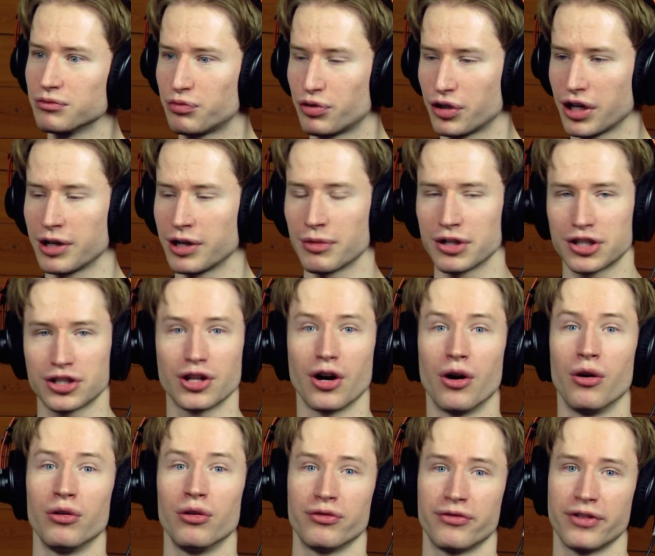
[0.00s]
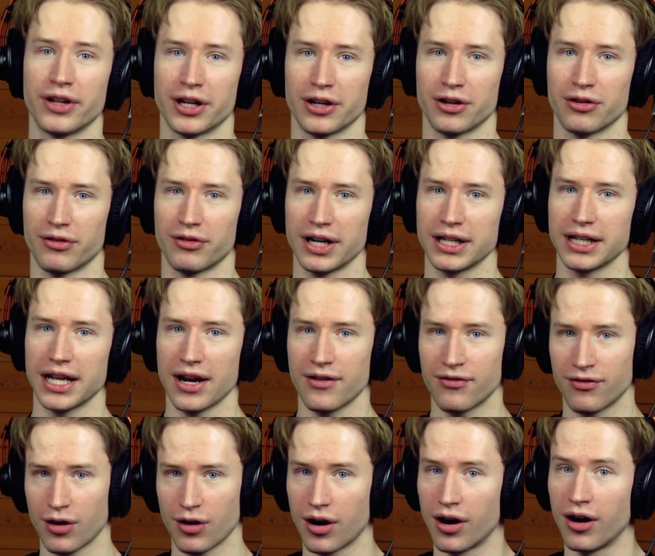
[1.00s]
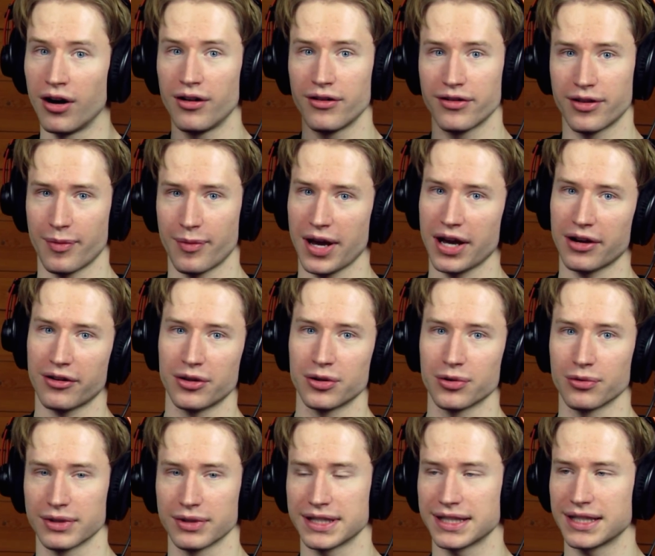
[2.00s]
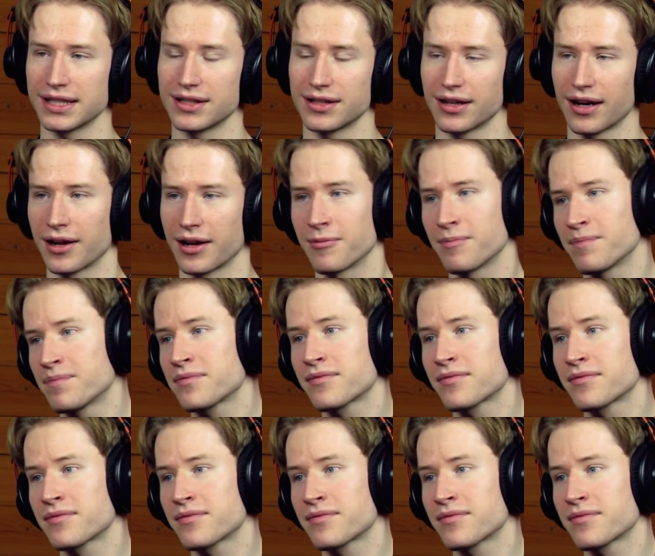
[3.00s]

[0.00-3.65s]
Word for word: pretty much the whole video, right? Every, all the background was CGI.